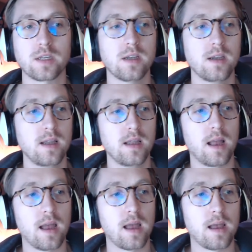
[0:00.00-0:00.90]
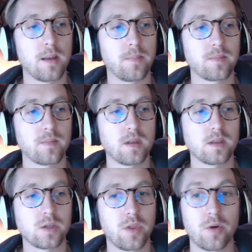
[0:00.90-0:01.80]
for us.
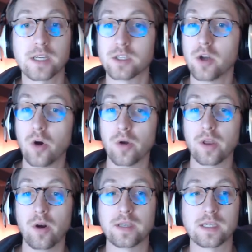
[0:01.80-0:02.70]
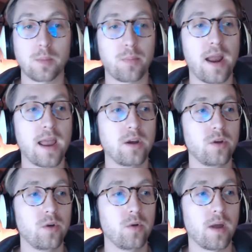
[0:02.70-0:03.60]
So there is no, this is a brand
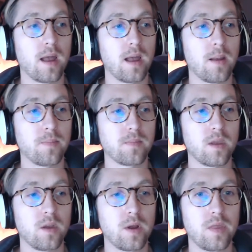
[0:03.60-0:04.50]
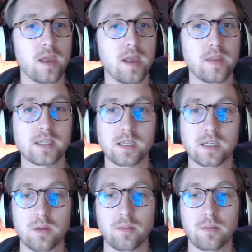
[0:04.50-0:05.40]
new, in the
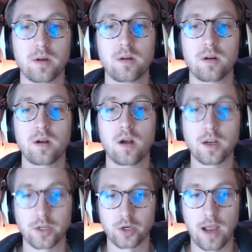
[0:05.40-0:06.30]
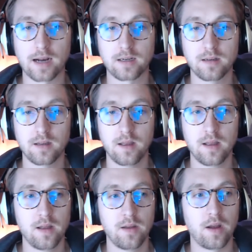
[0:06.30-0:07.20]
system contract.
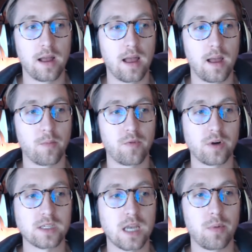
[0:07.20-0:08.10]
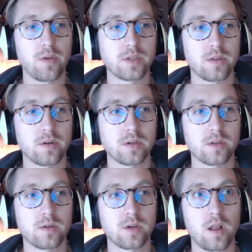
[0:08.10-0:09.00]
For example,
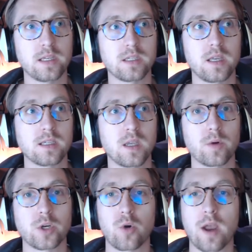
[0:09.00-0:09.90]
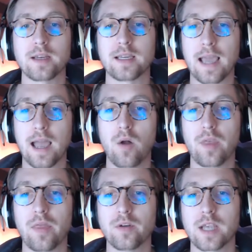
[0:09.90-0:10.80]
there's all these things that we're trying to
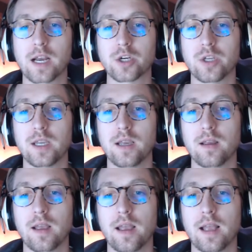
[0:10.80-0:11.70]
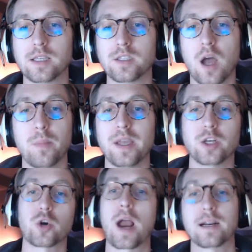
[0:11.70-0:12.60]
count that there's actually, it's not being
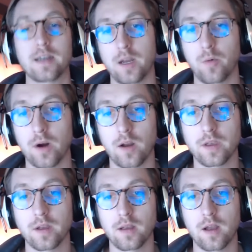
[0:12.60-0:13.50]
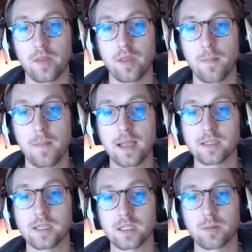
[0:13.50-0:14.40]
tracked anywhere on the
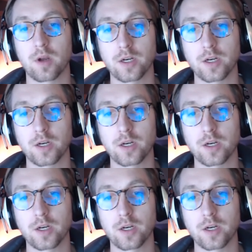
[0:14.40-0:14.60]
main system